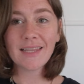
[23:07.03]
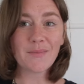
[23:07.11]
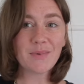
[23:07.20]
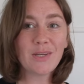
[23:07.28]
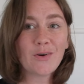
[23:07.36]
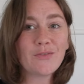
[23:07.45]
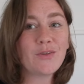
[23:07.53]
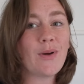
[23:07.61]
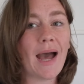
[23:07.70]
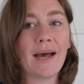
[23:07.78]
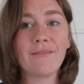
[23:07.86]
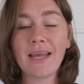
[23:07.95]
Let me know if you
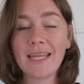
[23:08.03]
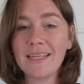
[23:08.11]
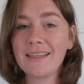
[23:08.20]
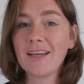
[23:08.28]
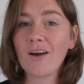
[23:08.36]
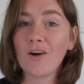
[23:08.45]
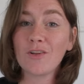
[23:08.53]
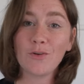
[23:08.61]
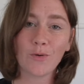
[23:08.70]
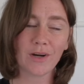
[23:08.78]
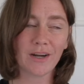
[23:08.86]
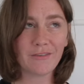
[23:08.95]
have anything on
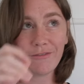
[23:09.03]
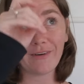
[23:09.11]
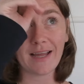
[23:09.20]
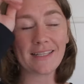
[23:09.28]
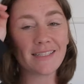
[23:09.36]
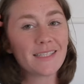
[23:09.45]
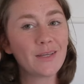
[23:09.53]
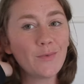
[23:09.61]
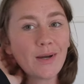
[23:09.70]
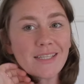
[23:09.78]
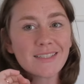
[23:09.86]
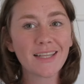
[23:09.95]
your fantasy
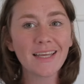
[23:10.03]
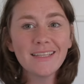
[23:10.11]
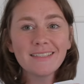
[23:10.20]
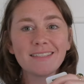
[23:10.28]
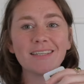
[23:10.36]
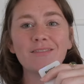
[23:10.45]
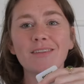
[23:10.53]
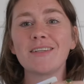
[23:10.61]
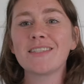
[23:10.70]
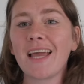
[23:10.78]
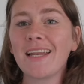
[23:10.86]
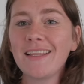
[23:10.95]
wish list, if
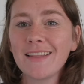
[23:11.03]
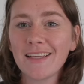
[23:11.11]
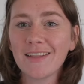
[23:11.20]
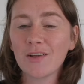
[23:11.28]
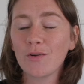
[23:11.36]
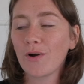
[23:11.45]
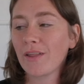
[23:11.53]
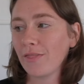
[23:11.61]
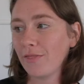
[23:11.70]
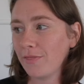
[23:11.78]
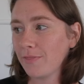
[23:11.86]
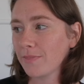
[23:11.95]
there's anything that you're
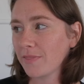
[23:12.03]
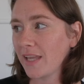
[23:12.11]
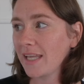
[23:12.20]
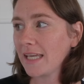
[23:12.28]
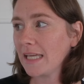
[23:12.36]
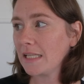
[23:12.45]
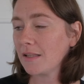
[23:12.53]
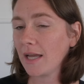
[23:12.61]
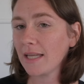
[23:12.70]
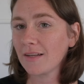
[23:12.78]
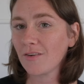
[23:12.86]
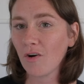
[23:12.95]
thinking
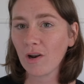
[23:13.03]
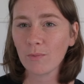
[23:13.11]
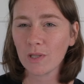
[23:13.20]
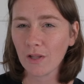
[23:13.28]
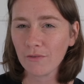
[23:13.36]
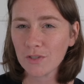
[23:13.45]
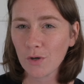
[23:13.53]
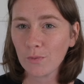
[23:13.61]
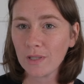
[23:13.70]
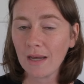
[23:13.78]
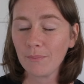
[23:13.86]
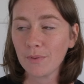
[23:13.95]
like, God, I would love to own
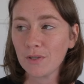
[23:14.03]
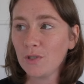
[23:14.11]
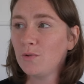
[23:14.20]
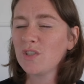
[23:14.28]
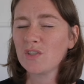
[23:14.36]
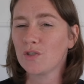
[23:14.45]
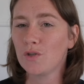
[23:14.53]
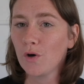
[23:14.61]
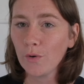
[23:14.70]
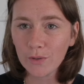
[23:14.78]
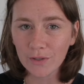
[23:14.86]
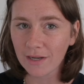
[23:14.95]
that, but you just
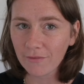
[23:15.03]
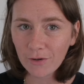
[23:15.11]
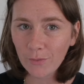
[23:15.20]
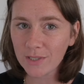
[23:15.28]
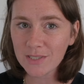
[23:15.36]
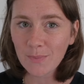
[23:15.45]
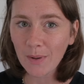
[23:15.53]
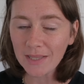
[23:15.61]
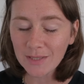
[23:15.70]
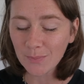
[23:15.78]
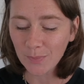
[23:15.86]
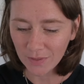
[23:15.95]
know you're never going to bite
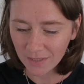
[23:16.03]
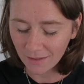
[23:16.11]
the bullet